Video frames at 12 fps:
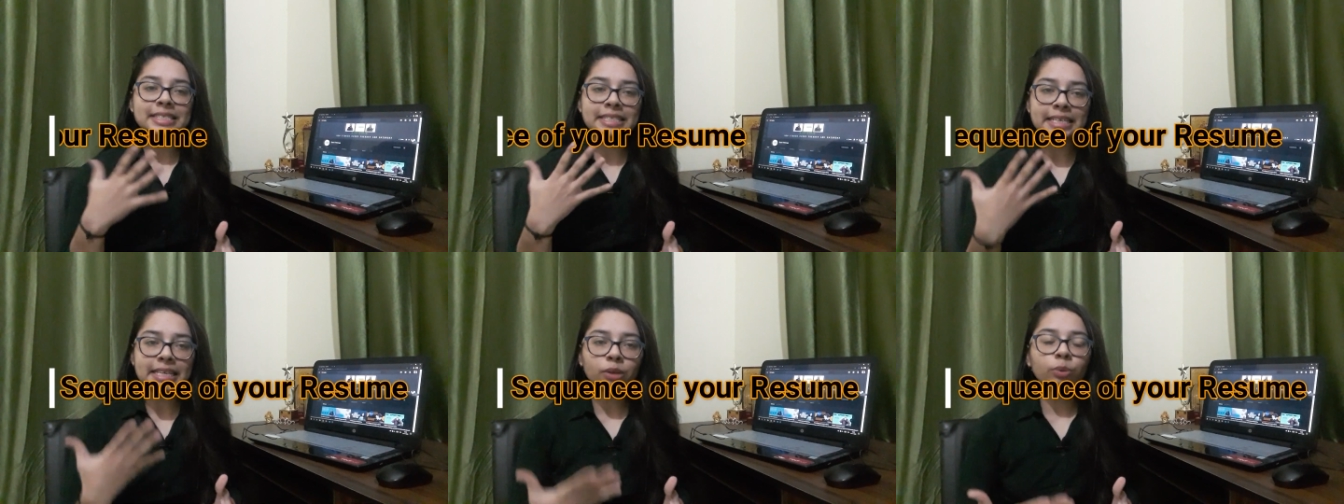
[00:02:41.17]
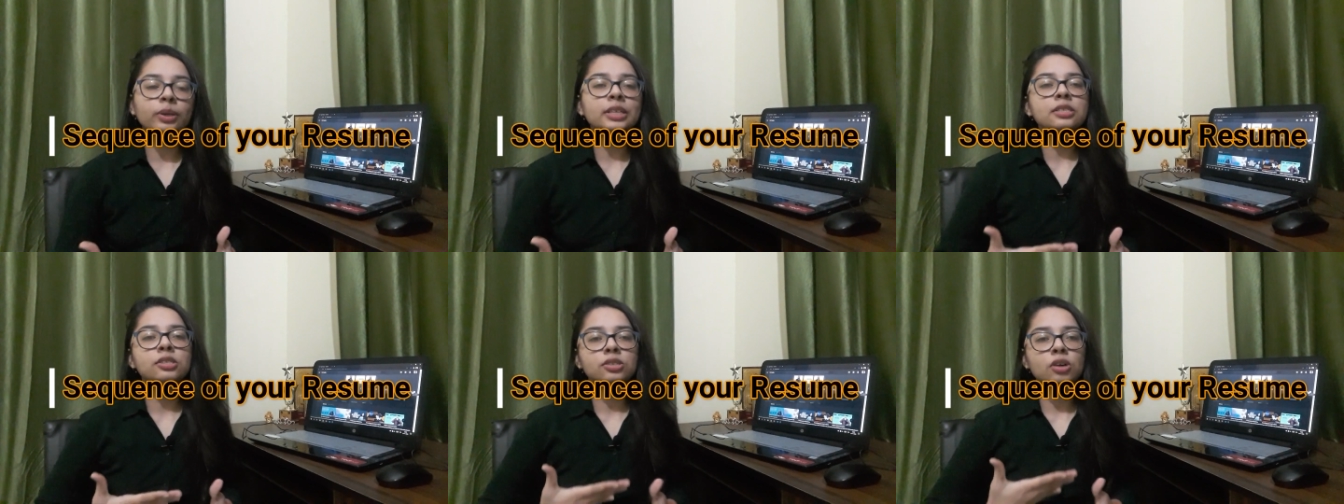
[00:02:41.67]

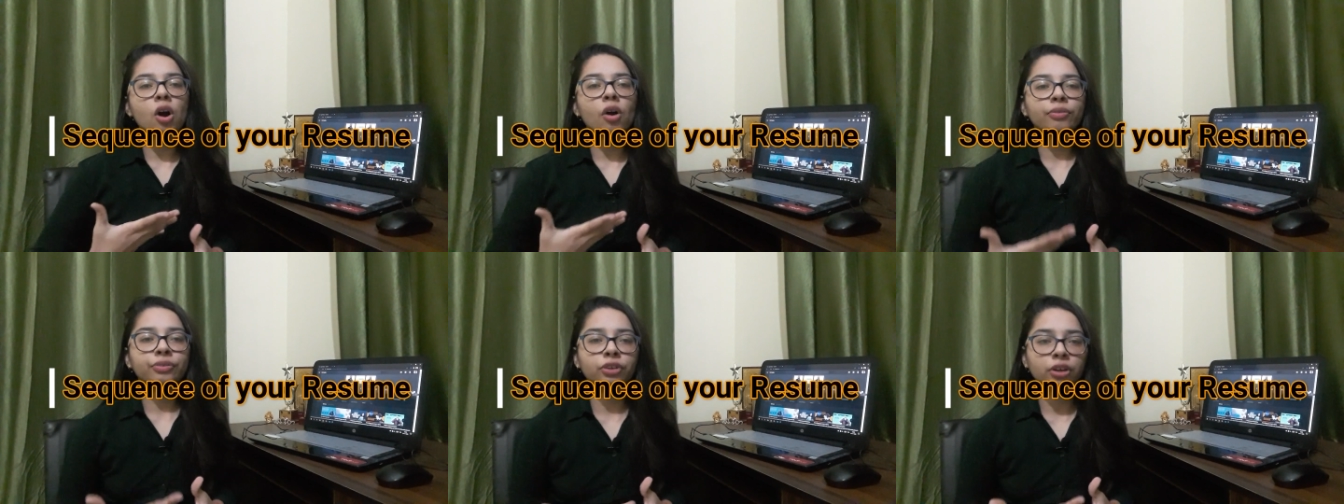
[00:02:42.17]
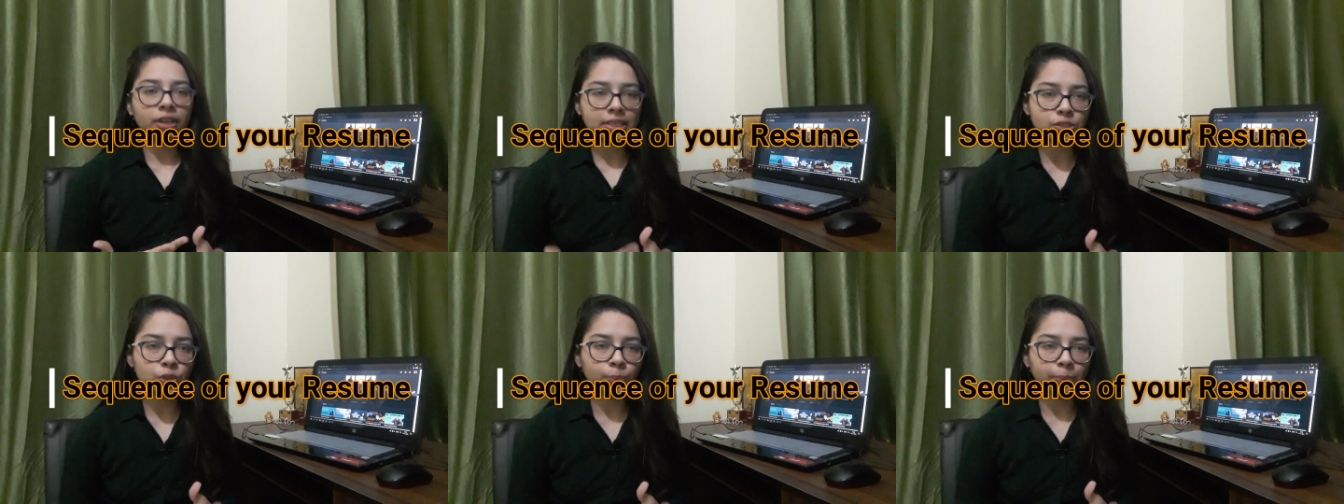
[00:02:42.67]
sequence of your
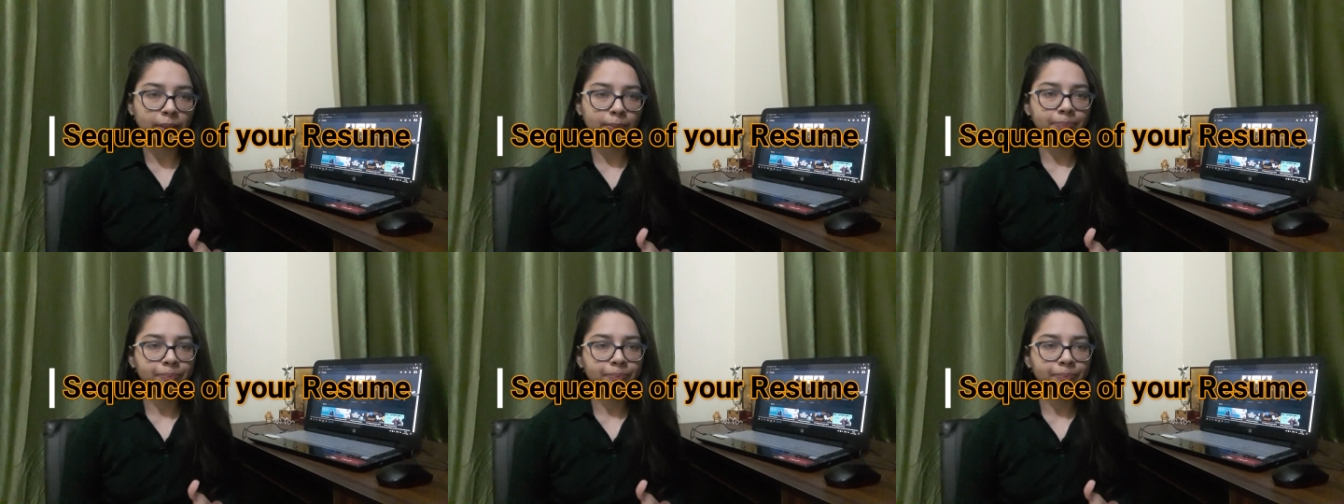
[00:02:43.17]
resume.